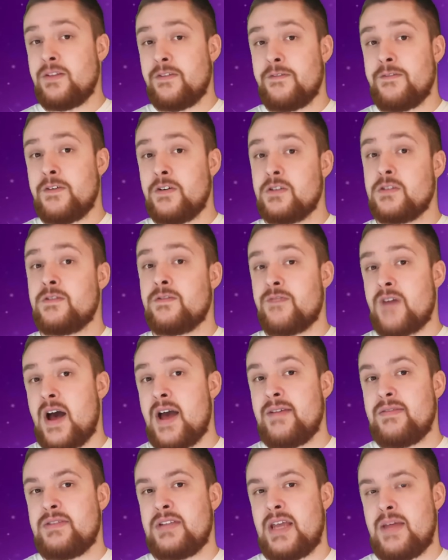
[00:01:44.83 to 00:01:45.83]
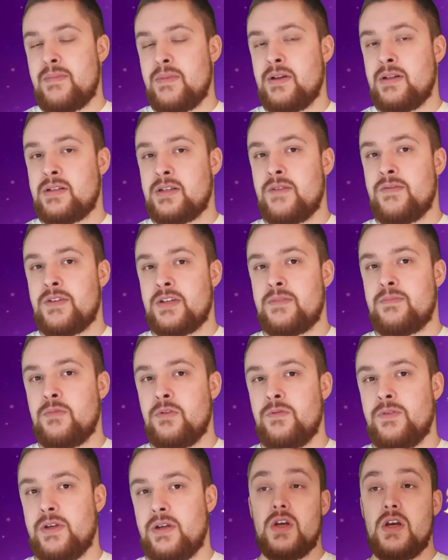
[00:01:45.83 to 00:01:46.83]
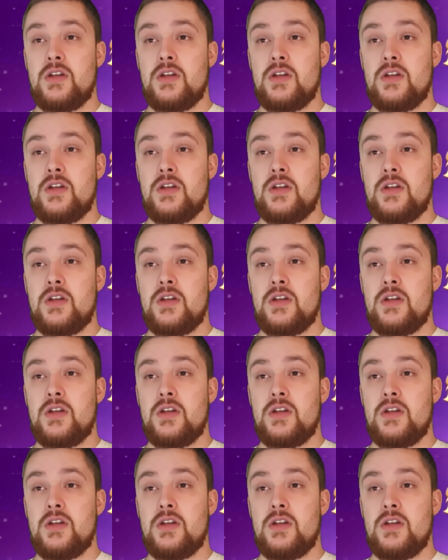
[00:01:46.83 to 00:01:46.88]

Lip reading: first 5-10 minutes of this movie.